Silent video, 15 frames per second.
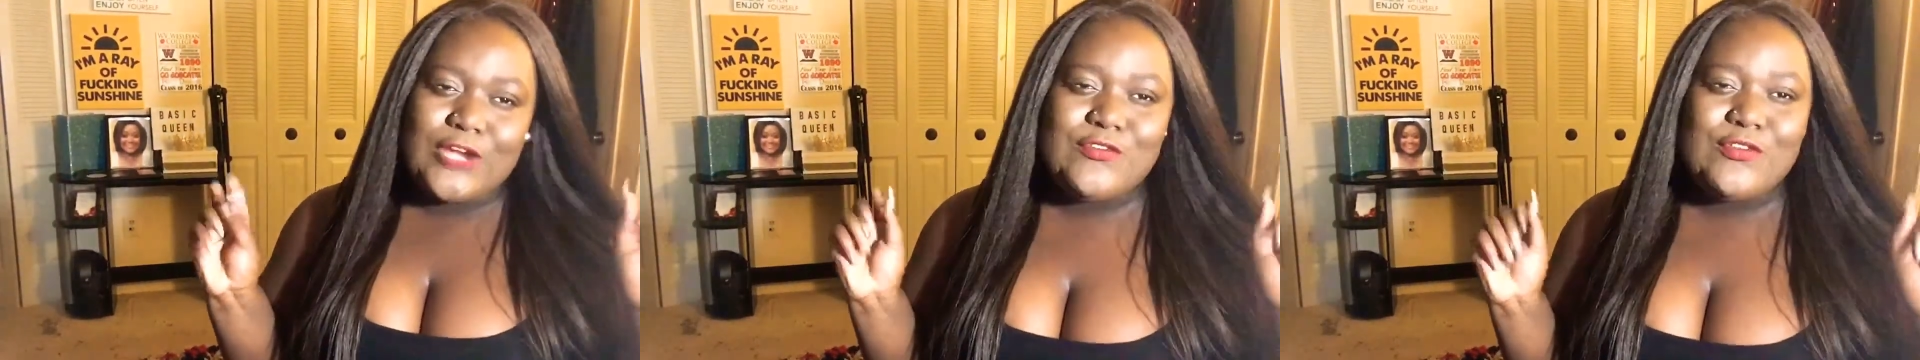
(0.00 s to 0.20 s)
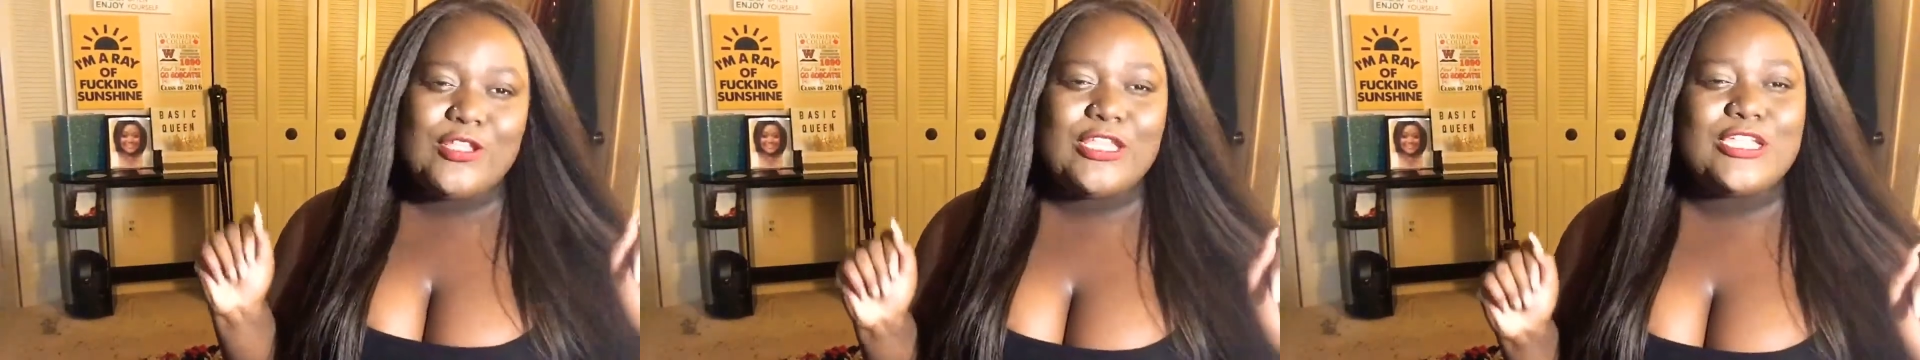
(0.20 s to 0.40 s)

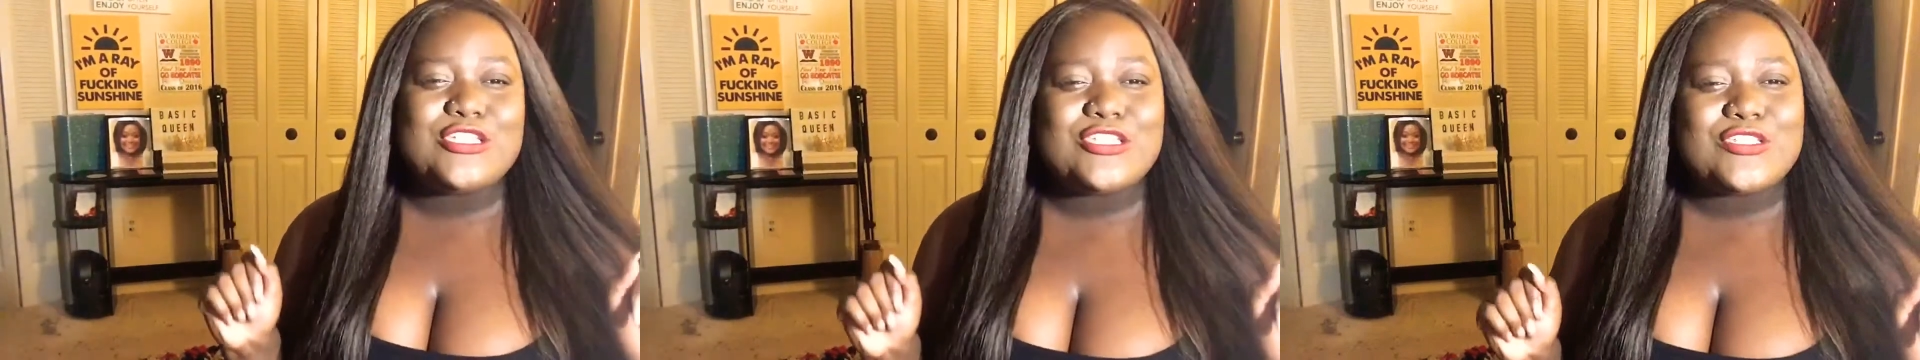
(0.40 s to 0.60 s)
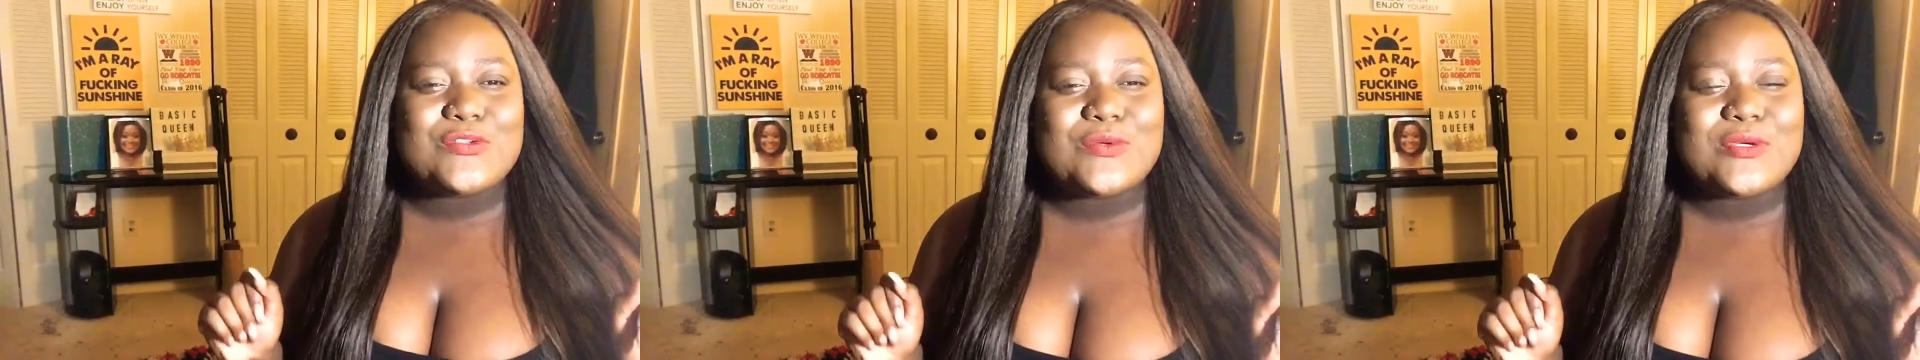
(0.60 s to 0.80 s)
a really
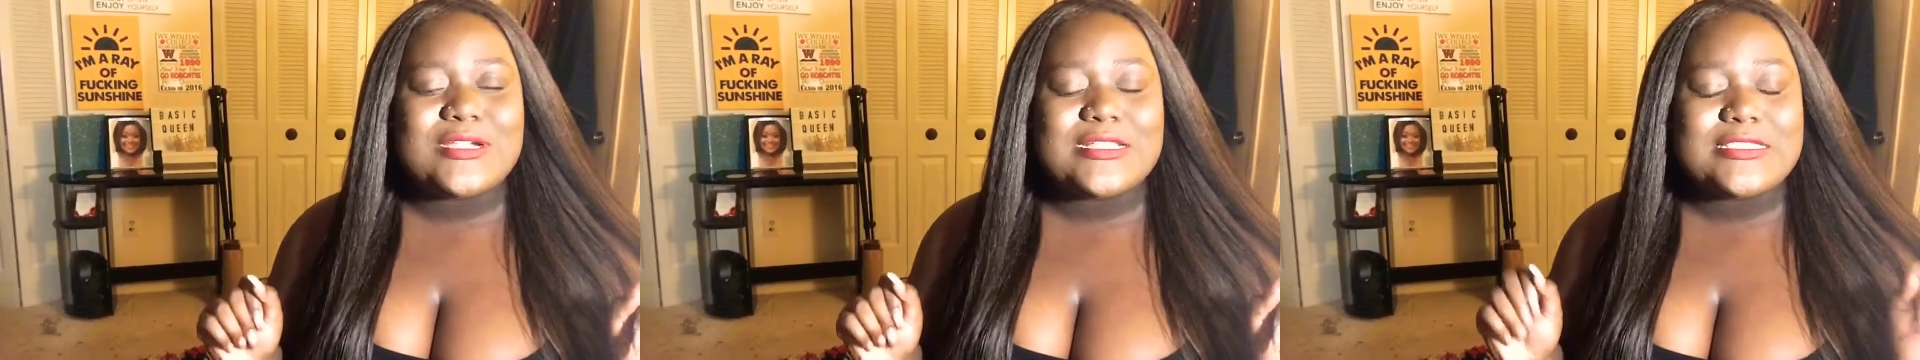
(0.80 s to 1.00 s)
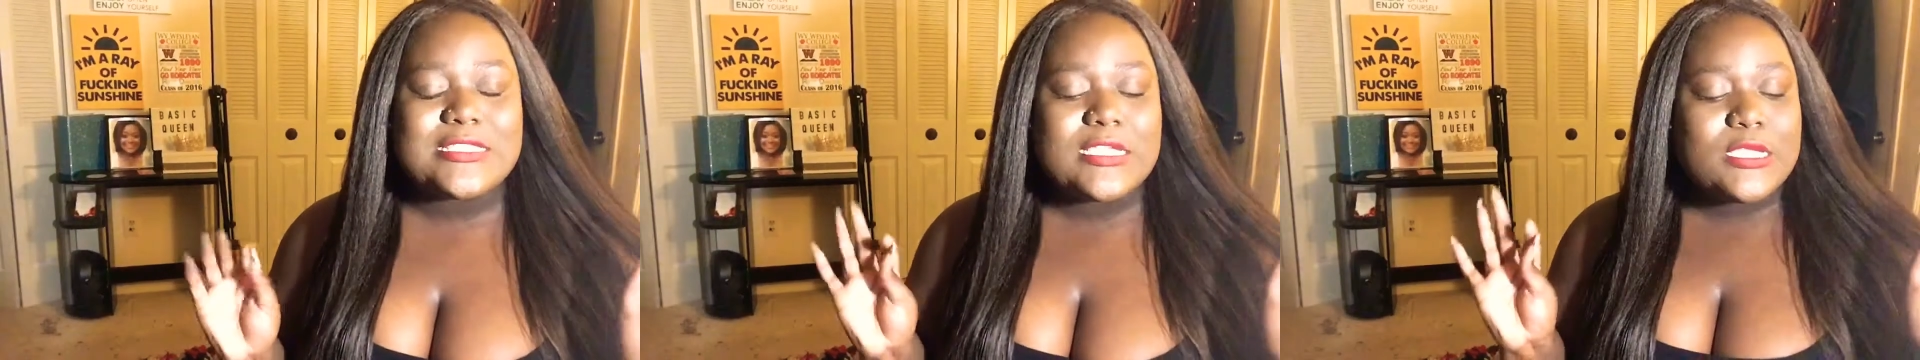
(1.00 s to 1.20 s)

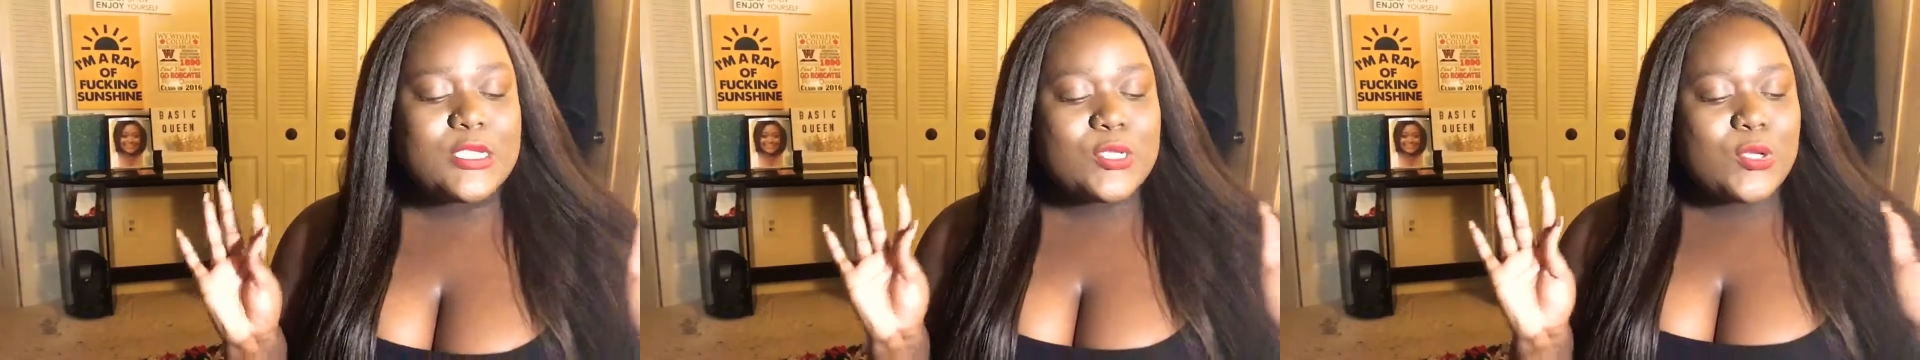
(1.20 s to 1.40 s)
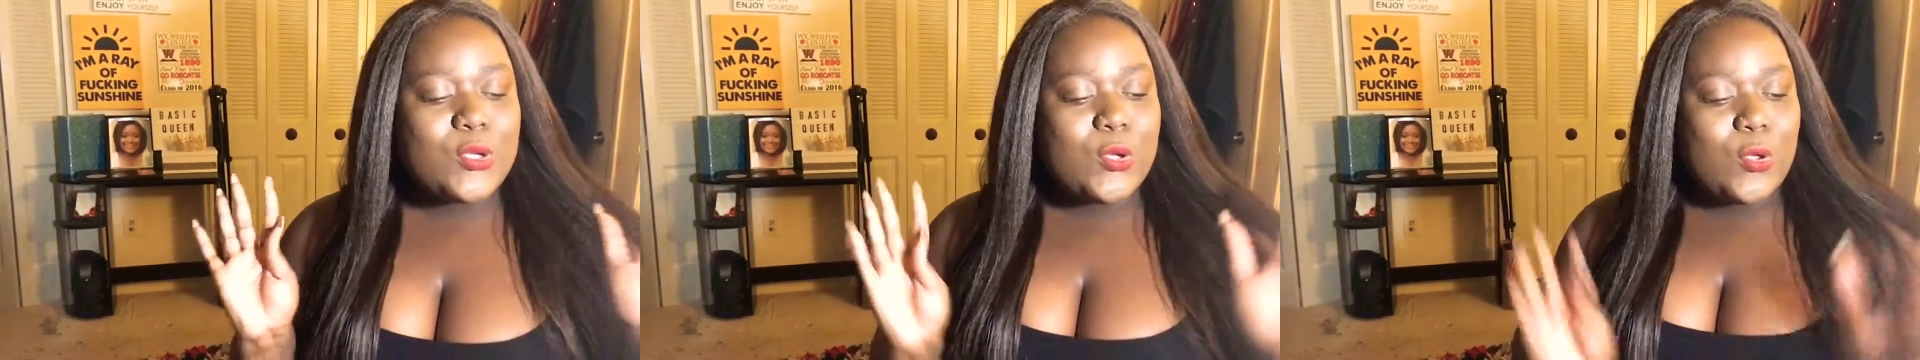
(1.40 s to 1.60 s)
short
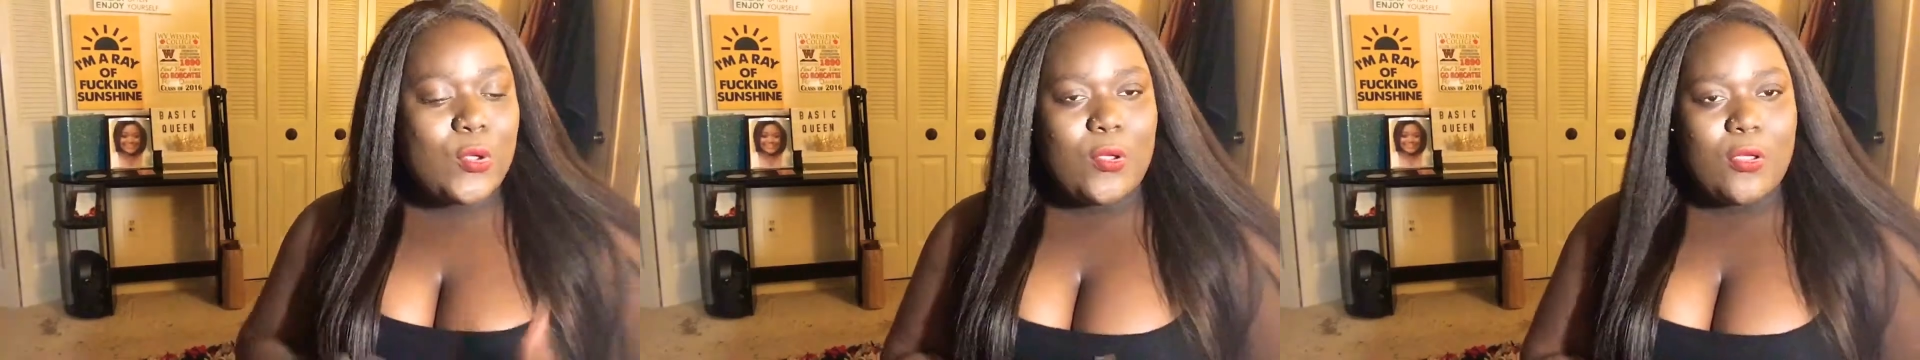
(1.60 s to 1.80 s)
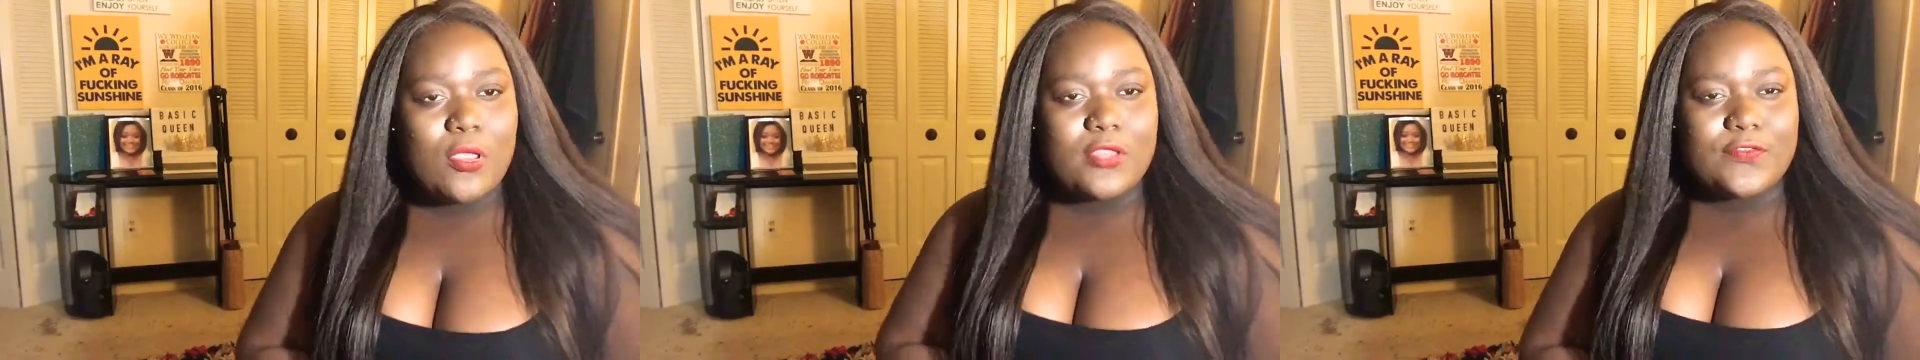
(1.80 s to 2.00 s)

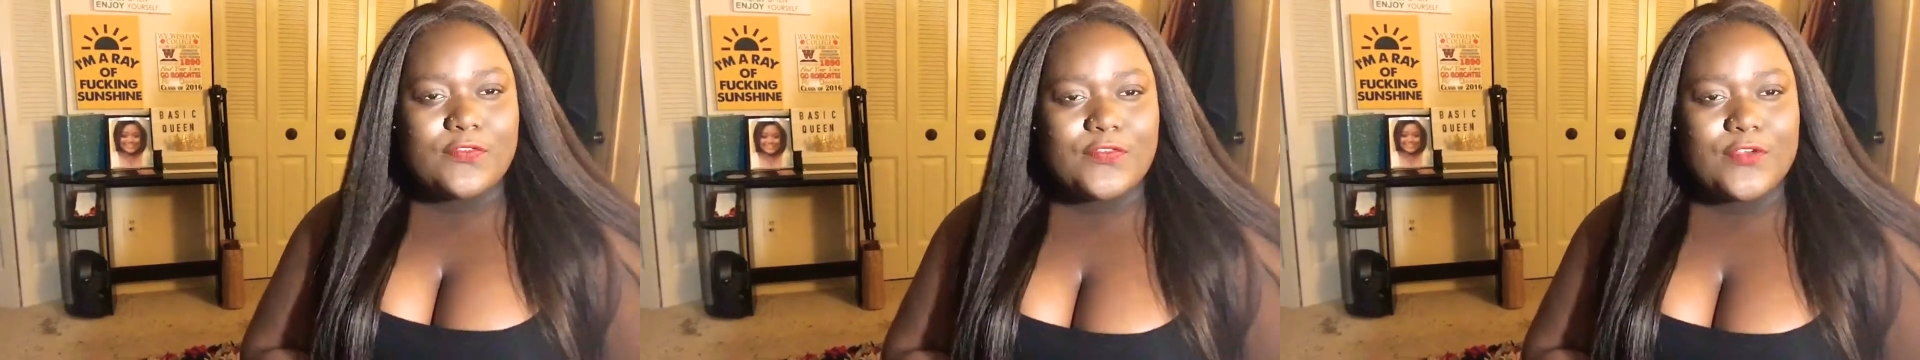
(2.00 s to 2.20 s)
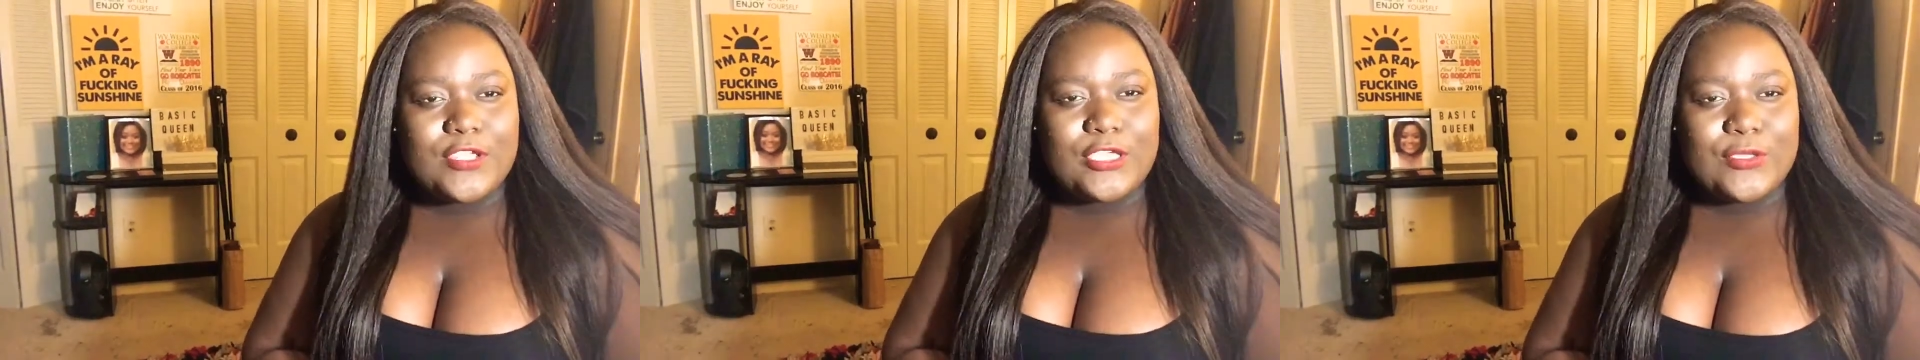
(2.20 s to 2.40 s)
haul
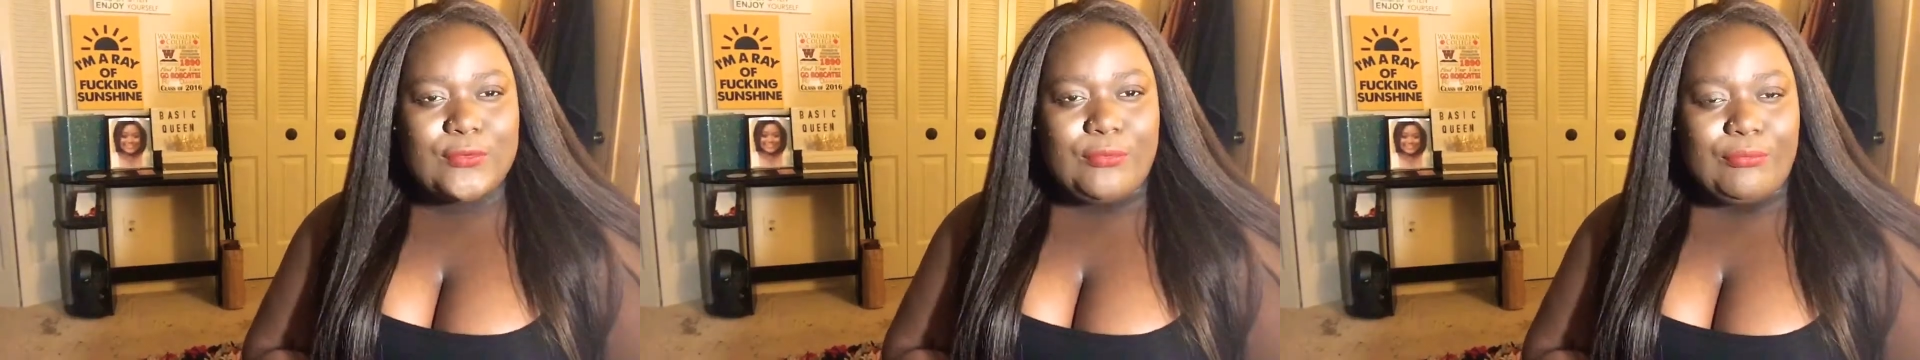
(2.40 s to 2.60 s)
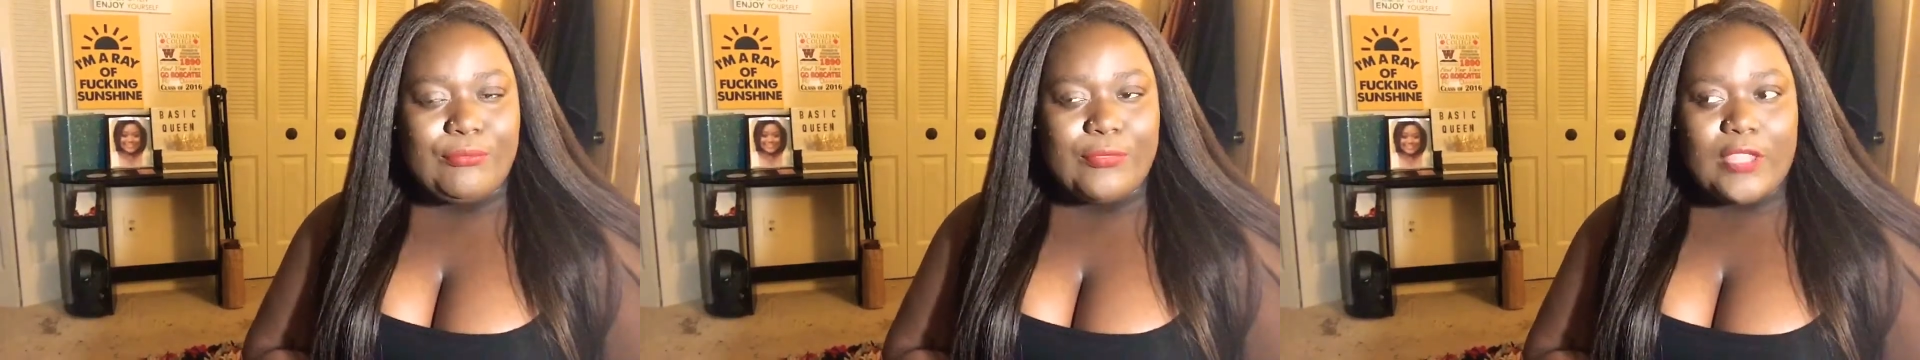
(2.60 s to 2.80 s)
for
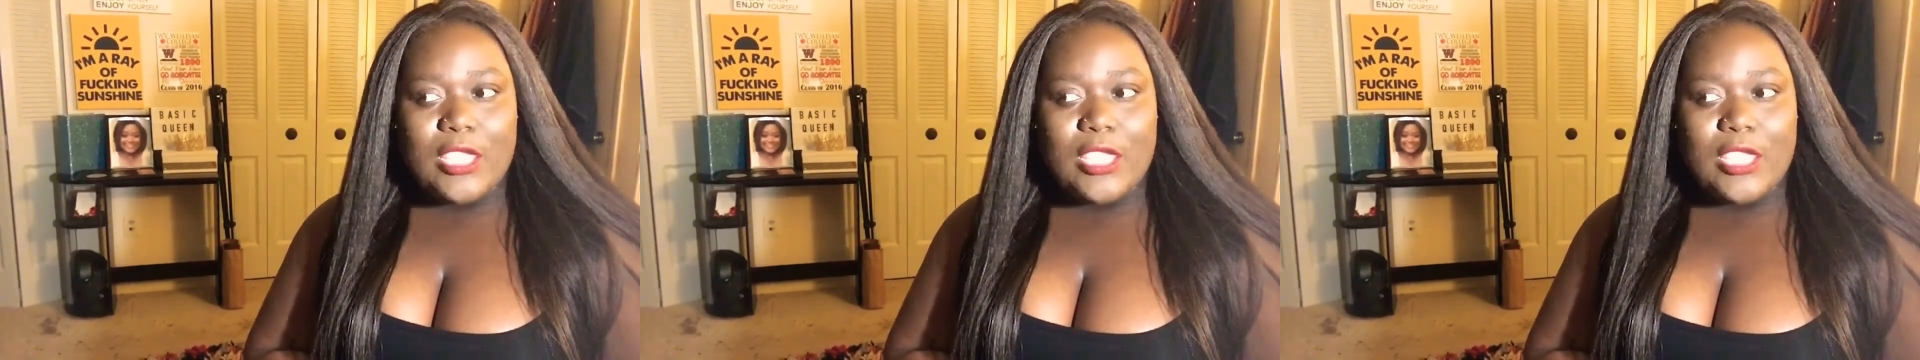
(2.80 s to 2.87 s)
you.